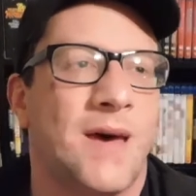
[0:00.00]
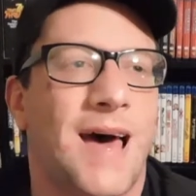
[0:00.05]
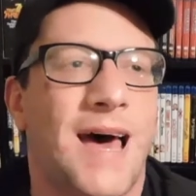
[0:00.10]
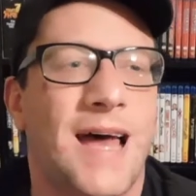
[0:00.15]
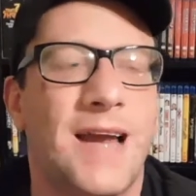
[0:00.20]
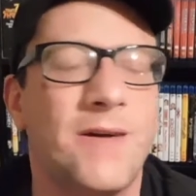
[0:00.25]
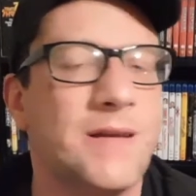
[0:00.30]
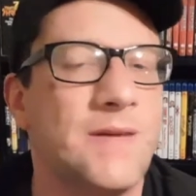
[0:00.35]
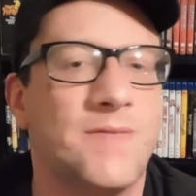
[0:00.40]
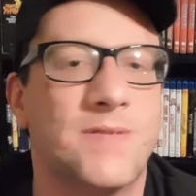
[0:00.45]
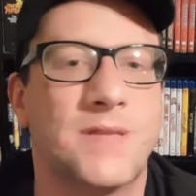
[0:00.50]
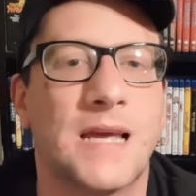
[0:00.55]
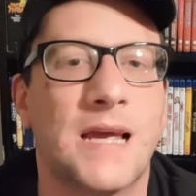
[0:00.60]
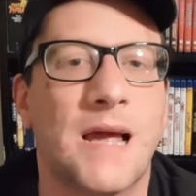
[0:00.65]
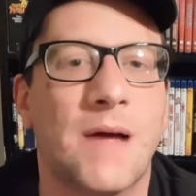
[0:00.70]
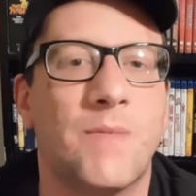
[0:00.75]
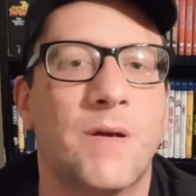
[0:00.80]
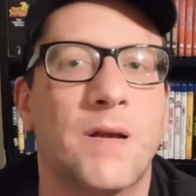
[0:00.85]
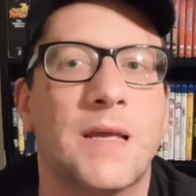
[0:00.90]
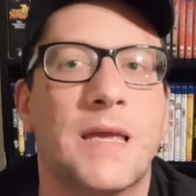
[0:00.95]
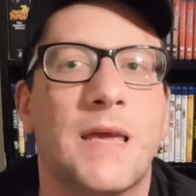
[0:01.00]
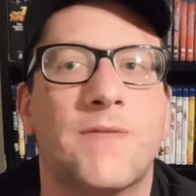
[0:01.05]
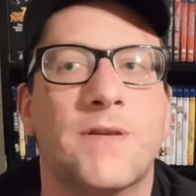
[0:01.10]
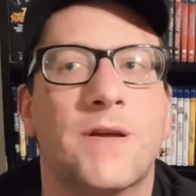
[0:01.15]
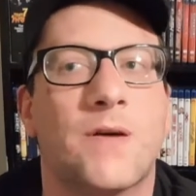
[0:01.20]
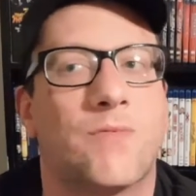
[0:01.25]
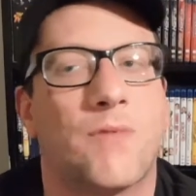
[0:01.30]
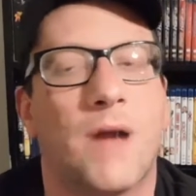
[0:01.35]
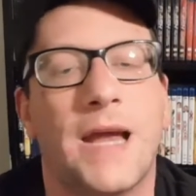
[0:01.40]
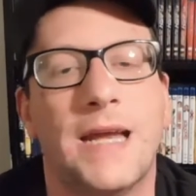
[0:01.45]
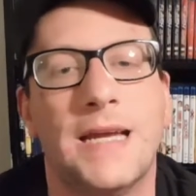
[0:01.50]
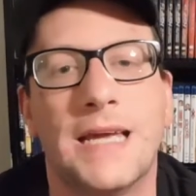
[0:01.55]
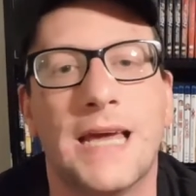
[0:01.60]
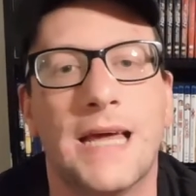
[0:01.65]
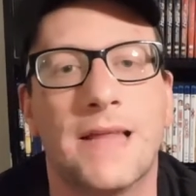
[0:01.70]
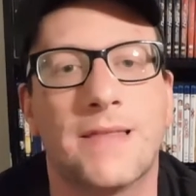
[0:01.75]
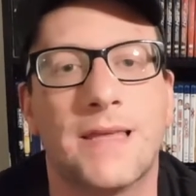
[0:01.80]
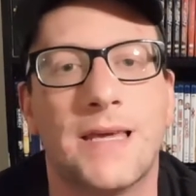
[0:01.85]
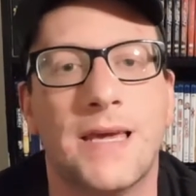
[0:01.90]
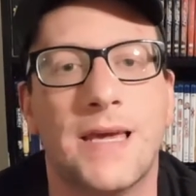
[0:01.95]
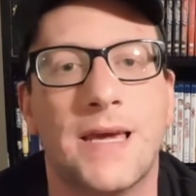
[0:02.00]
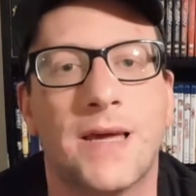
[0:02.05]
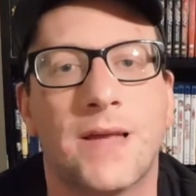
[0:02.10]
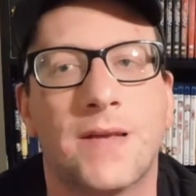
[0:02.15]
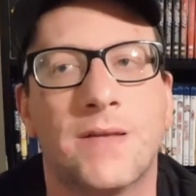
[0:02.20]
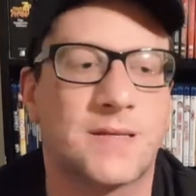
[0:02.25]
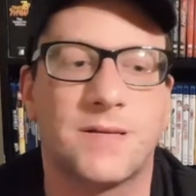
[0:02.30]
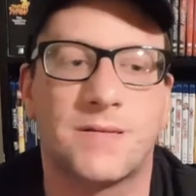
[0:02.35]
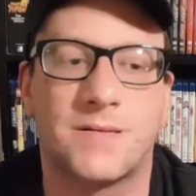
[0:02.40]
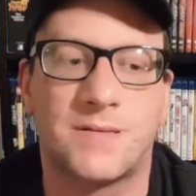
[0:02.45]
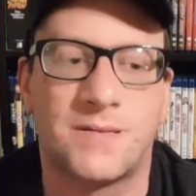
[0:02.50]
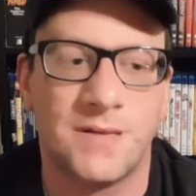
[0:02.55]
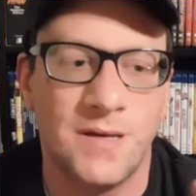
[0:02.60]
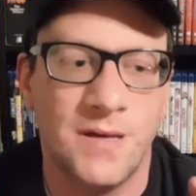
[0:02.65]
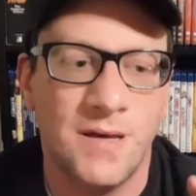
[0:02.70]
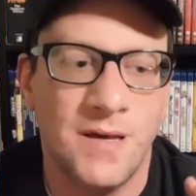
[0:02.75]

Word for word: I don't even think I'm going to give it a rating at the end, because